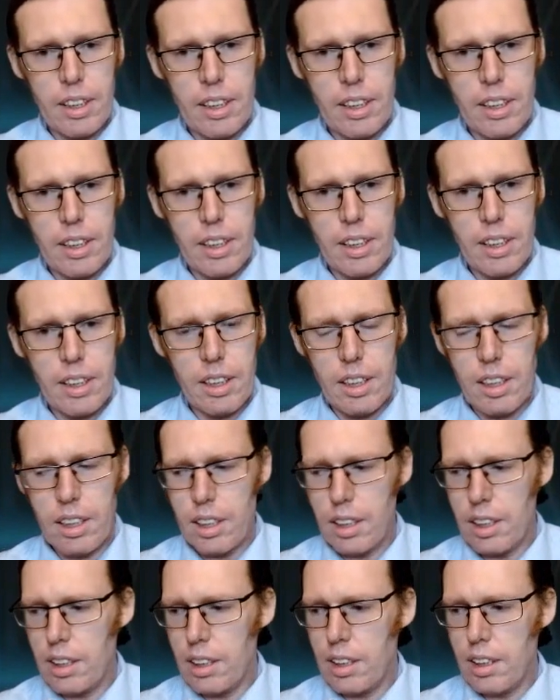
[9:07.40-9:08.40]

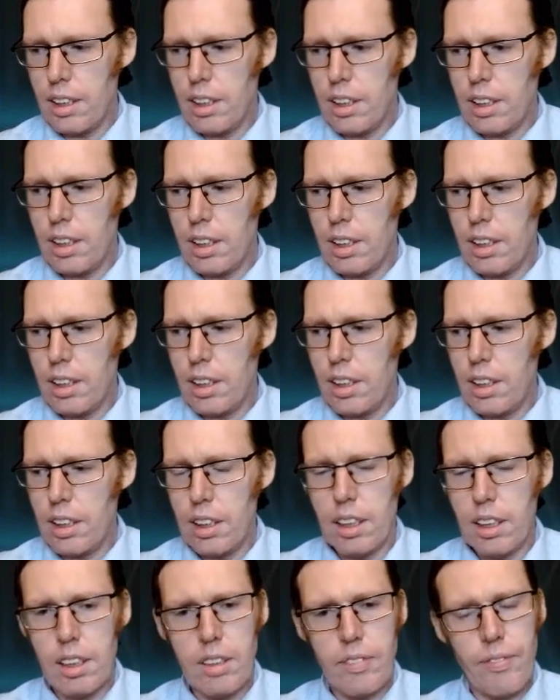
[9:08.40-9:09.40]

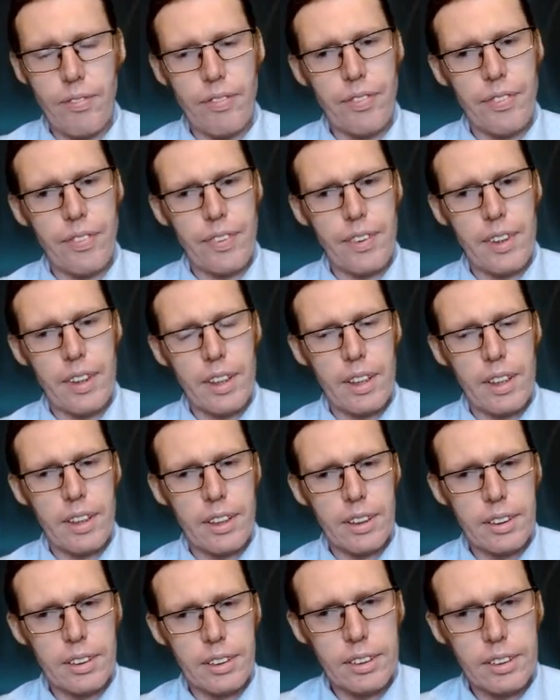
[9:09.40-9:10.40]

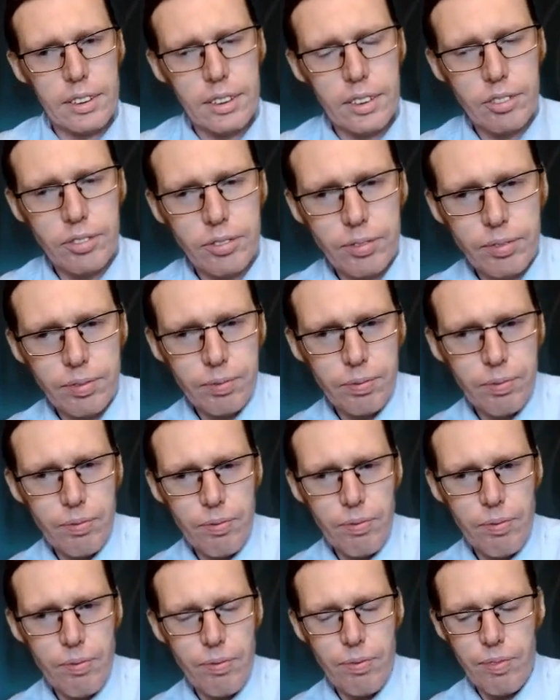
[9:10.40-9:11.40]

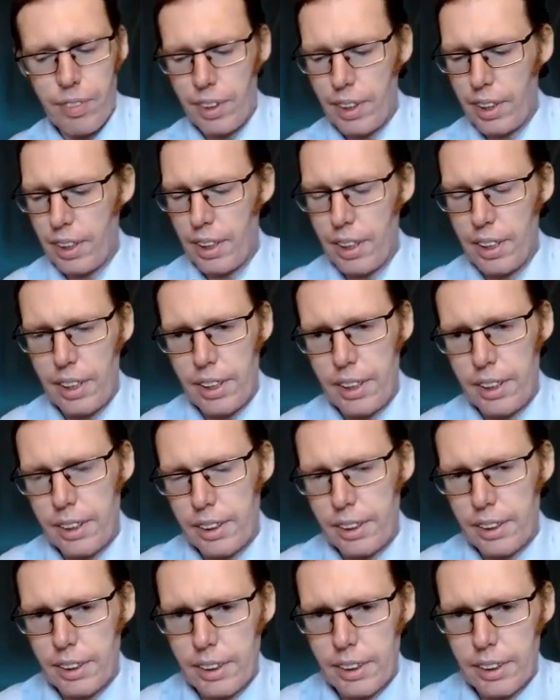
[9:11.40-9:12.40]

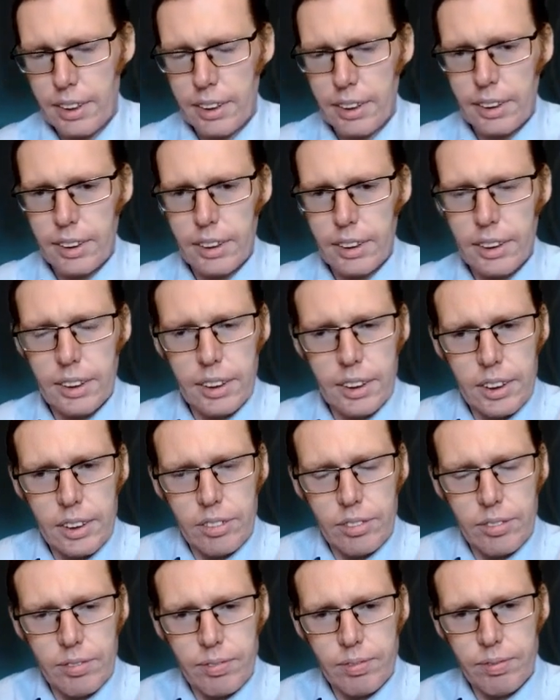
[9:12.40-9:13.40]

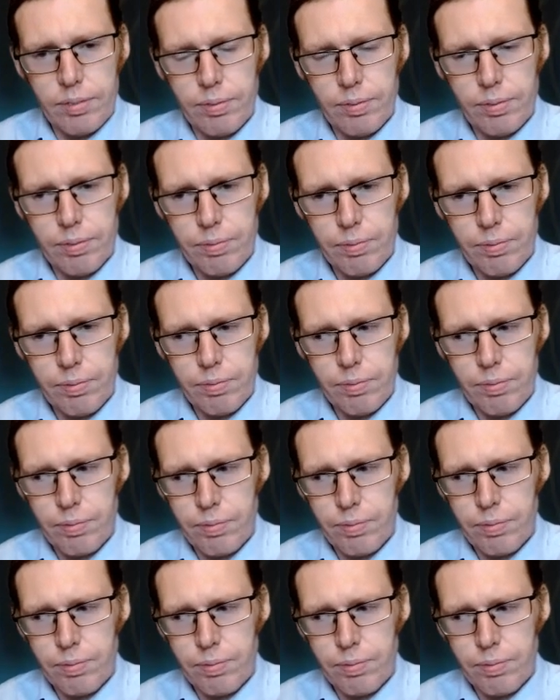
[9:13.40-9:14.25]
This person isn't speaking.